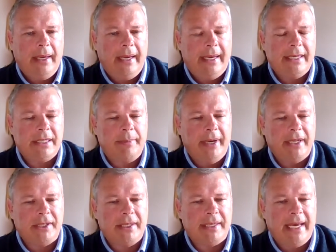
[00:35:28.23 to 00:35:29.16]

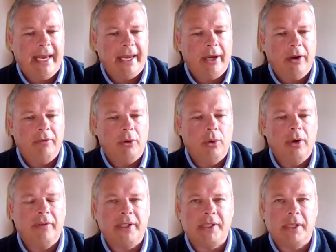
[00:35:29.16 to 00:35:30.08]
aspects that's hanging over all
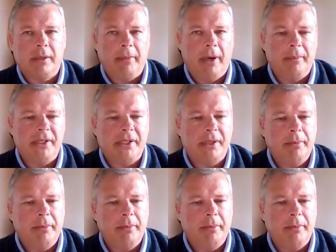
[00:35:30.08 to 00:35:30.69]
of us at the moment is